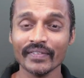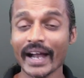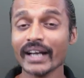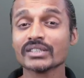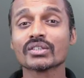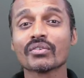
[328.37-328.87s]

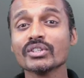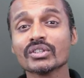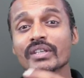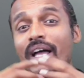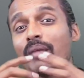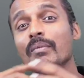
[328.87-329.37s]
That's the
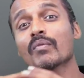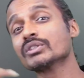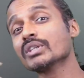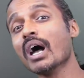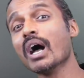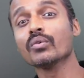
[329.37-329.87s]
reason the helmet
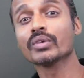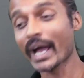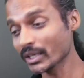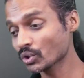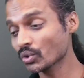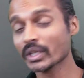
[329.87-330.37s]
was out.
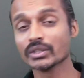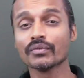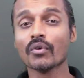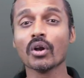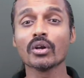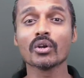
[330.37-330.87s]
As soon as
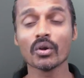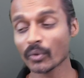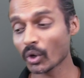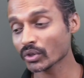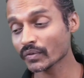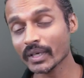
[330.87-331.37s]
he fall down
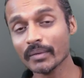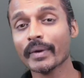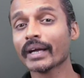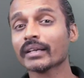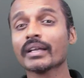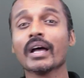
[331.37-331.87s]
because of the
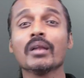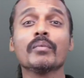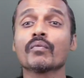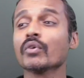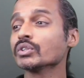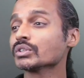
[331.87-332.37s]
impact, the
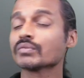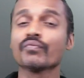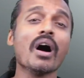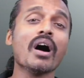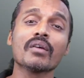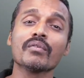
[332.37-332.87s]
helmet was
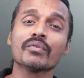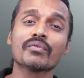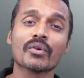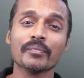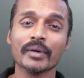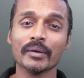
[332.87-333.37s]
far away
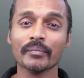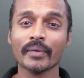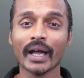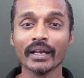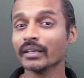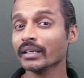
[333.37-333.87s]
from him
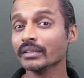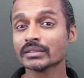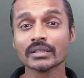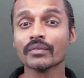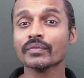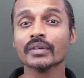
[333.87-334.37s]
and he
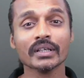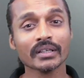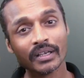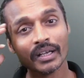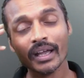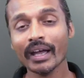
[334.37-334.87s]

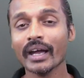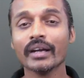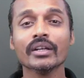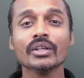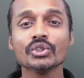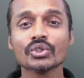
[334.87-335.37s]
suffered
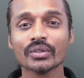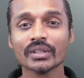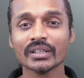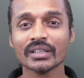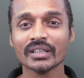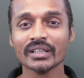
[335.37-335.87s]
head injury.